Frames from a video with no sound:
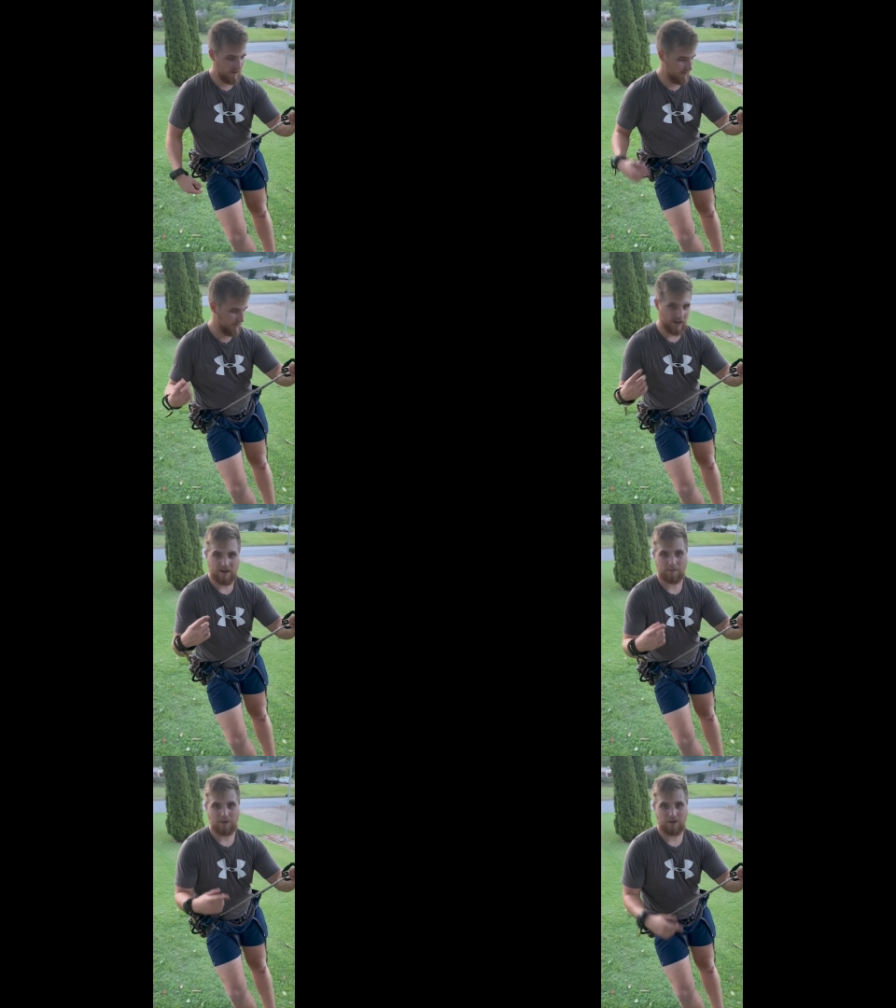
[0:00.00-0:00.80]
We got
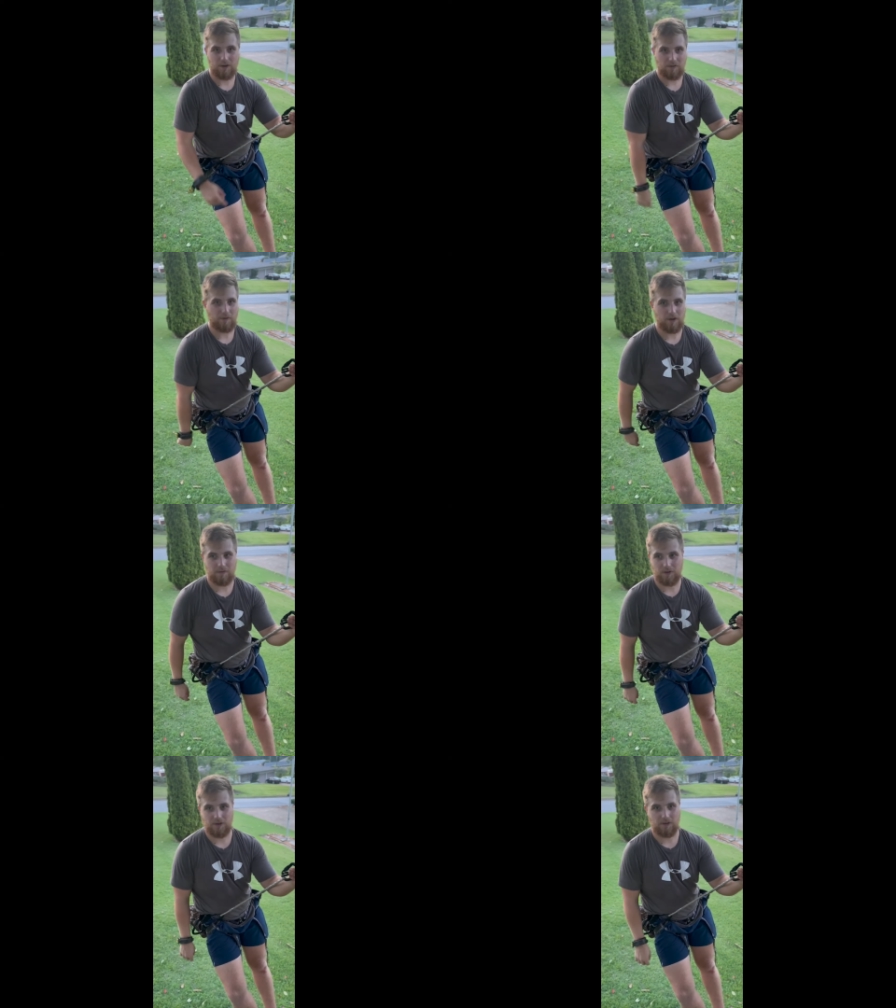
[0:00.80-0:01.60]
up here to look funny
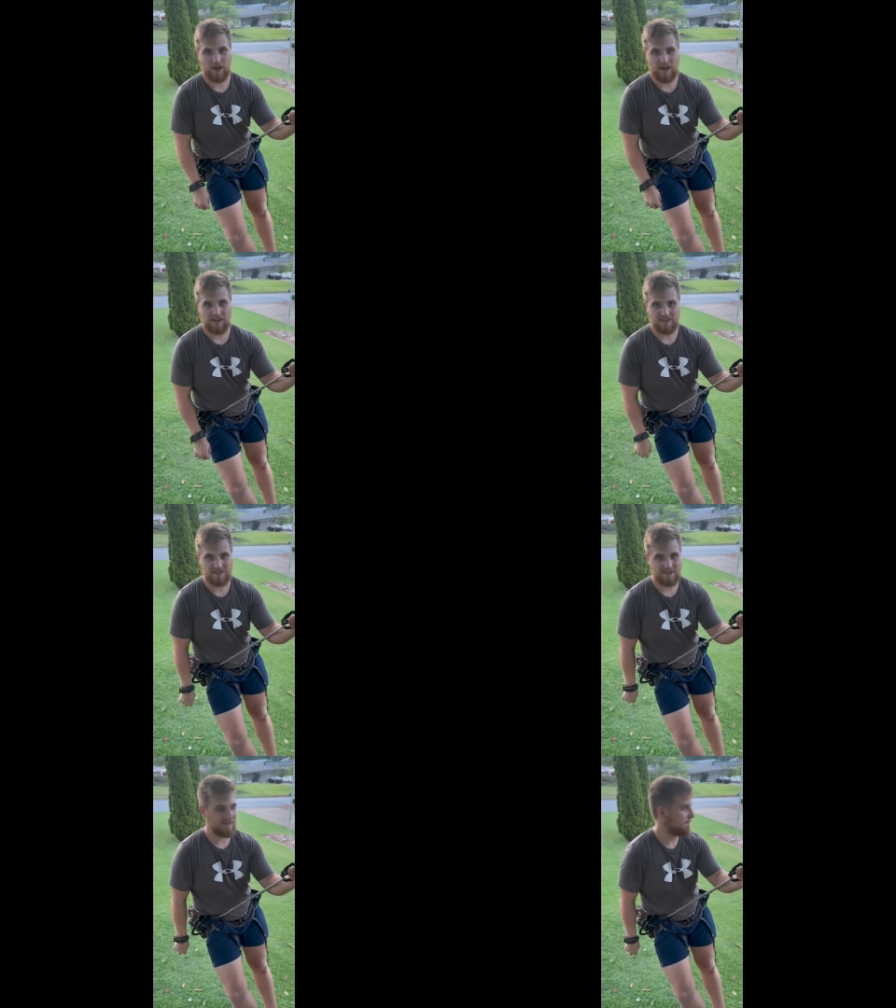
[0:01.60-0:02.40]
for you guys.